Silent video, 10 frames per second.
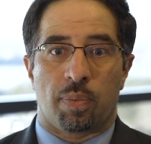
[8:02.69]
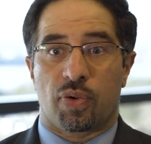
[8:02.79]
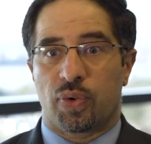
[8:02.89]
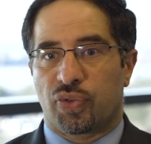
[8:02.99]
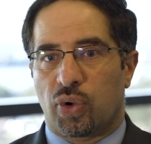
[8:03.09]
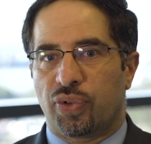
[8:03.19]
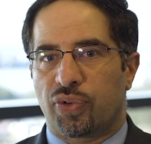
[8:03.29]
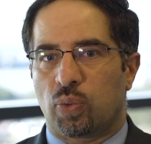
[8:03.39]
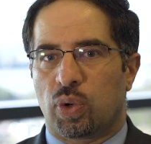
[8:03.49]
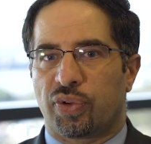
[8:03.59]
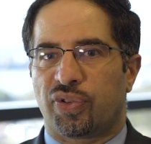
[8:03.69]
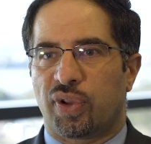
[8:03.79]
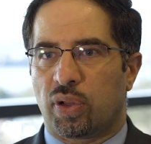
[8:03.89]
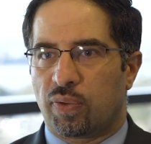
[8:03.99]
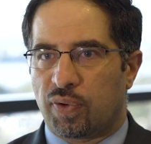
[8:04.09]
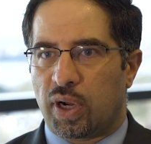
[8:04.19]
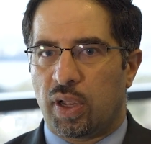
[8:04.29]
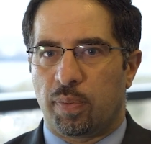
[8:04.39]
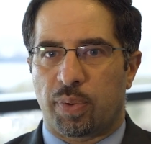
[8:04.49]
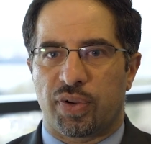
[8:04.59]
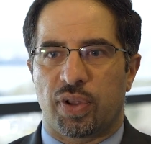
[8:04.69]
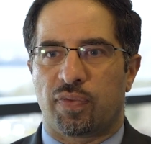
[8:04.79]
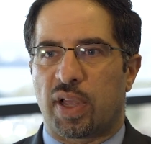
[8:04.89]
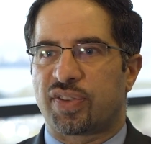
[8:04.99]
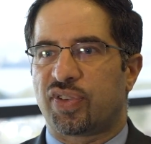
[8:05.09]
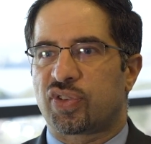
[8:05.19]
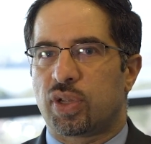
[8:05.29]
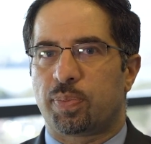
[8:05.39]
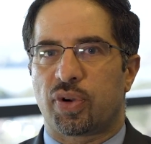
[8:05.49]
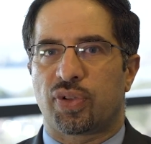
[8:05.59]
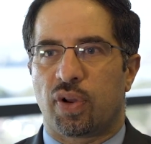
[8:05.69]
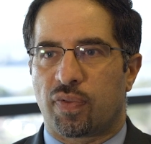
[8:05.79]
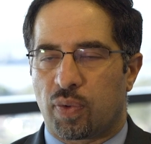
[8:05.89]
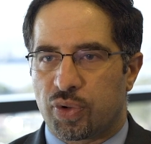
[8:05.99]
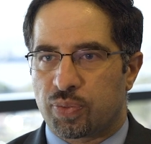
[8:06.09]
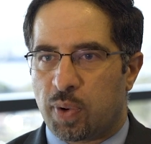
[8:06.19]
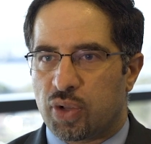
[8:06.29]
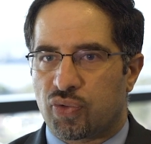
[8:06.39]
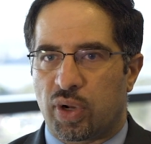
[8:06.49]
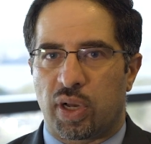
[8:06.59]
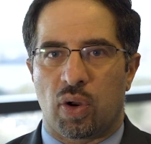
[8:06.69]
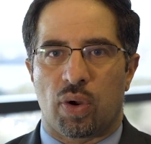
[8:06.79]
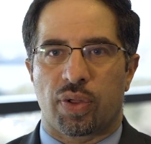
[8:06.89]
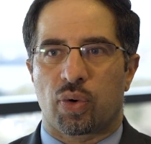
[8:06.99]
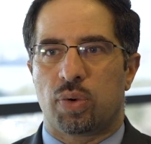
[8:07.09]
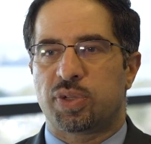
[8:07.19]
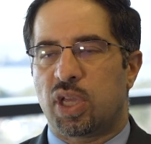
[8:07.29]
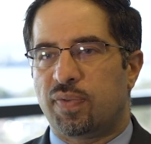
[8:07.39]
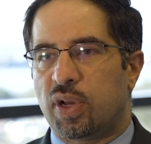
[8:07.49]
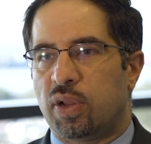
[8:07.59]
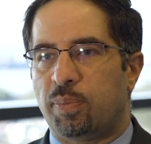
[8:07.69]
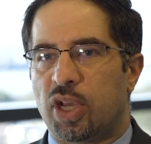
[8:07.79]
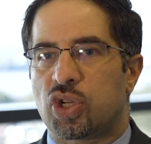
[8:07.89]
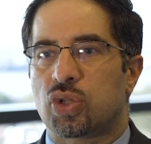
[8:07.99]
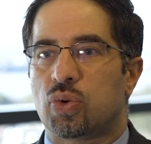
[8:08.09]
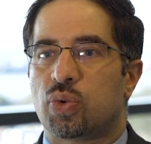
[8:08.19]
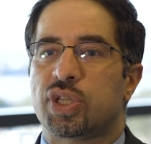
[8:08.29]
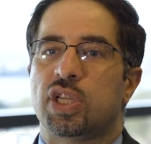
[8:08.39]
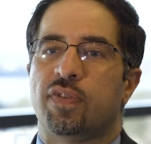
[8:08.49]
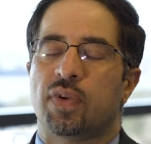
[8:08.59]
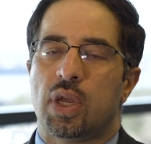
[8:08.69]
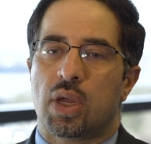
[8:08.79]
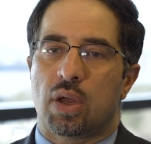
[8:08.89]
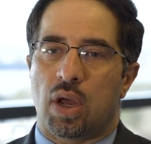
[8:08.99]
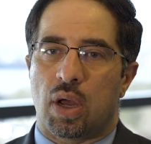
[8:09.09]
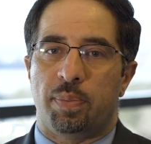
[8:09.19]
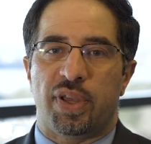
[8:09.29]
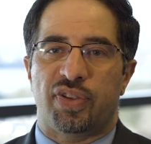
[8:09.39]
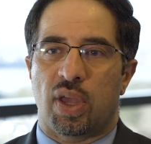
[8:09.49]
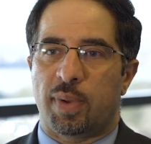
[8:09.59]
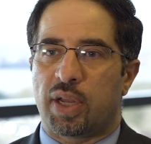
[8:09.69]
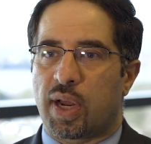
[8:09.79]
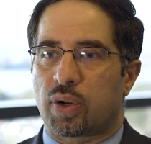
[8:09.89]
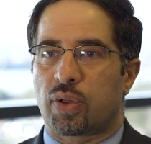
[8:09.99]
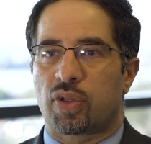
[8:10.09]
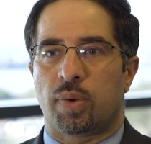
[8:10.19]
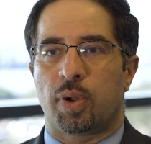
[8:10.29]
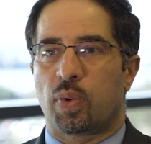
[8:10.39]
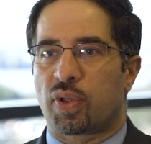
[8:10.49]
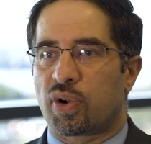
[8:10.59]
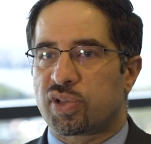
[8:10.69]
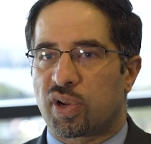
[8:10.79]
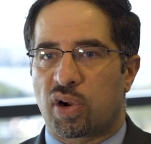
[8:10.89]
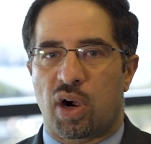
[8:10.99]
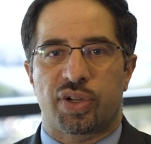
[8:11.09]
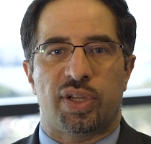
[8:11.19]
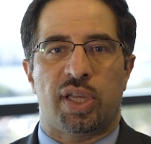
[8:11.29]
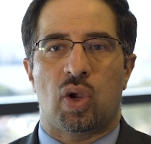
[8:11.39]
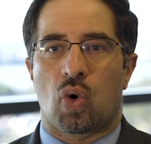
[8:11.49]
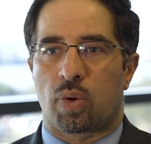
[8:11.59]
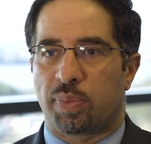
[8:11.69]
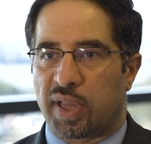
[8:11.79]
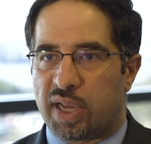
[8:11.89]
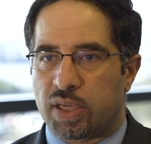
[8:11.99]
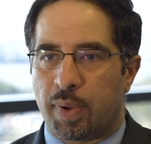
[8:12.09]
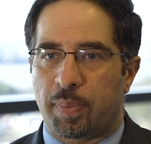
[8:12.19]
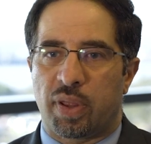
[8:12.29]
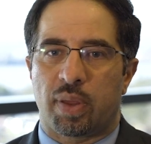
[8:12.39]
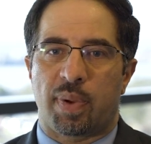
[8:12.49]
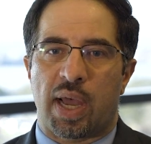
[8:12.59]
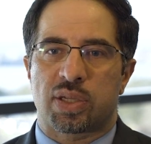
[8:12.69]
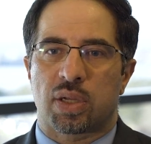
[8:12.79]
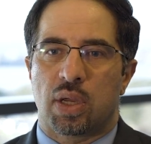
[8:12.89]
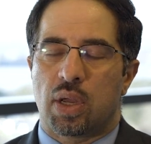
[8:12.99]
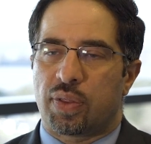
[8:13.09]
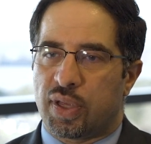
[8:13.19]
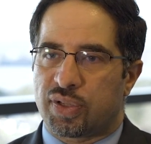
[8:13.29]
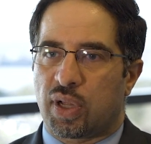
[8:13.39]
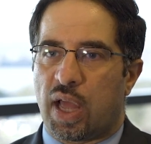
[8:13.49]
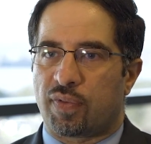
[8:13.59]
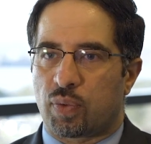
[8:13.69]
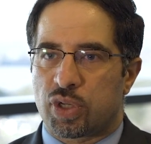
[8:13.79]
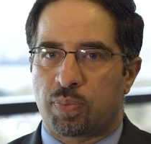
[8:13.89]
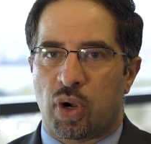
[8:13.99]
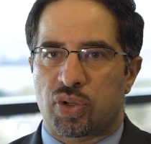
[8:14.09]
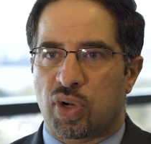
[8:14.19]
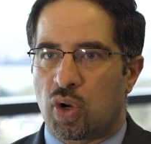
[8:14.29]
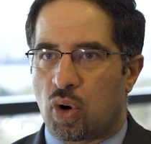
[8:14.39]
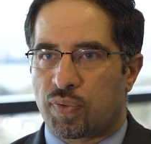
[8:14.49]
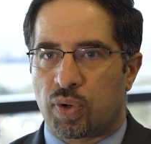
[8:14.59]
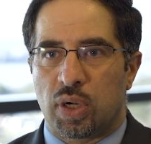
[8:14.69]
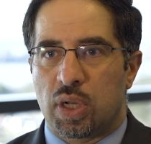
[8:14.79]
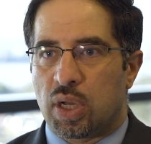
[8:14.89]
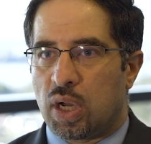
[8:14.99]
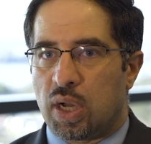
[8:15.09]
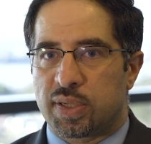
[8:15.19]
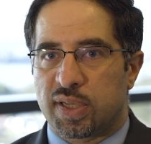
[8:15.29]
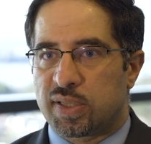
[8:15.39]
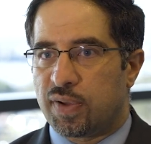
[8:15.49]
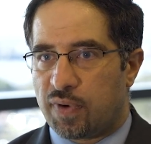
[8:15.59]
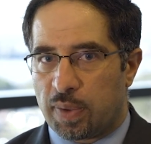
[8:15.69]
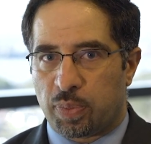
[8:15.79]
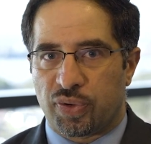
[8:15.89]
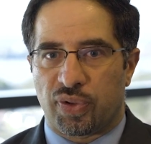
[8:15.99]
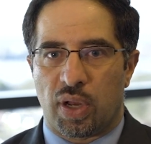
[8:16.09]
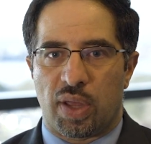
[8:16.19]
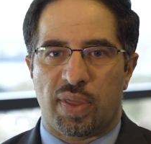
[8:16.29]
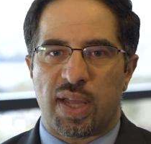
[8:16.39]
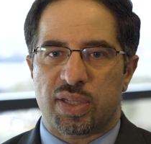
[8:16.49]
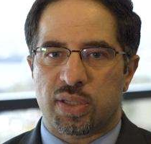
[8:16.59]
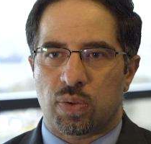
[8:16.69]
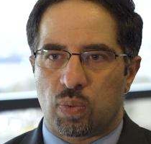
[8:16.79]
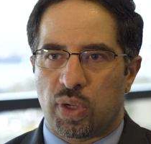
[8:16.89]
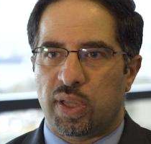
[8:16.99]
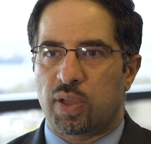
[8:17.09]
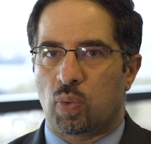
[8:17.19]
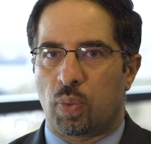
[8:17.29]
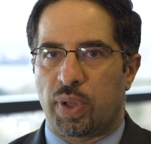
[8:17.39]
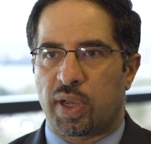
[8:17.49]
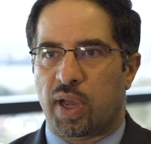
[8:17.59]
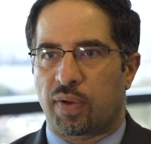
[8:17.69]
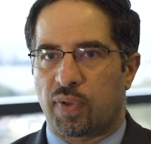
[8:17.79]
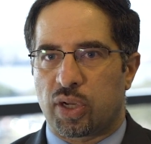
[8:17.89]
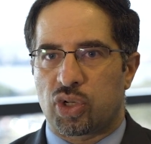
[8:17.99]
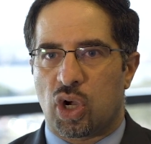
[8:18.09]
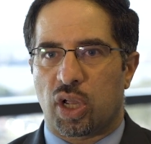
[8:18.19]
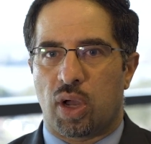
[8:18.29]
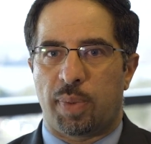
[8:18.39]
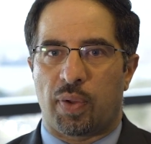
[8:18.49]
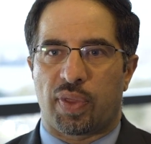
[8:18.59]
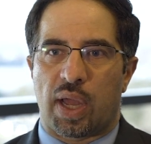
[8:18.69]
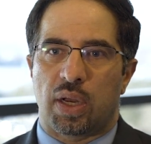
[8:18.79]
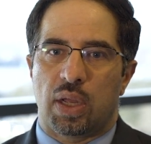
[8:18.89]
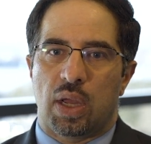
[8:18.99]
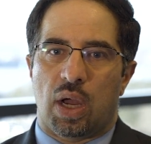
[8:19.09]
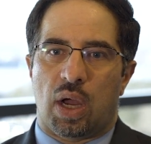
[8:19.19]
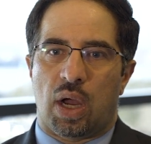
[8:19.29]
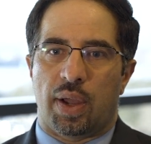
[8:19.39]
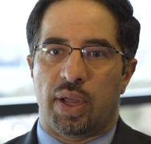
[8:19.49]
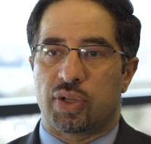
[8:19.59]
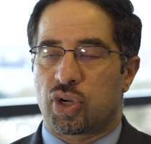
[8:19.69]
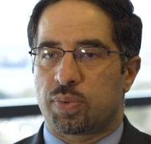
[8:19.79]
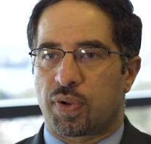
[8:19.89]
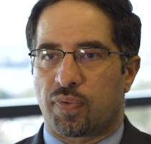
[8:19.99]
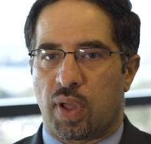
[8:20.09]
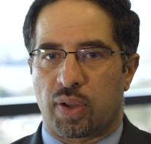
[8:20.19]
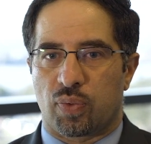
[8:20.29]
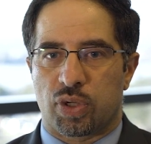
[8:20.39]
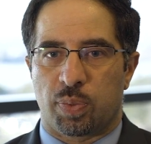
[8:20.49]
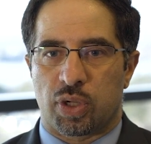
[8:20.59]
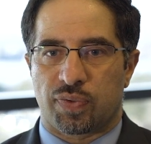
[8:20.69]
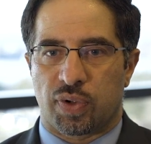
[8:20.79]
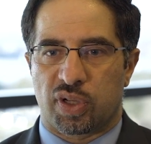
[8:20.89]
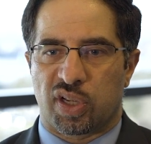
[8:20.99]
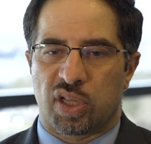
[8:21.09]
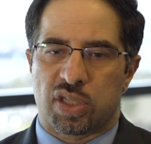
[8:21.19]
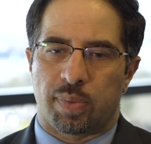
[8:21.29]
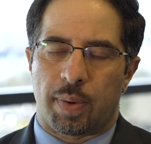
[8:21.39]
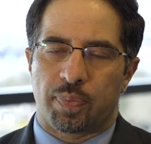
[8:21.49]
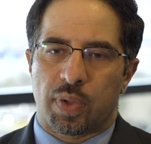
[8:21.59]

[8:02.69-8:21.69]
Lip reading: The results were still very impressive, like 60% of the response rate in all the groups, even in patients who receive BCMA-directed therapy, whether it's a CAR-T or belantamab in the past, they still have a response rate over 65%. And that's really what we kind of talked about that in terms of response for the teclistamab.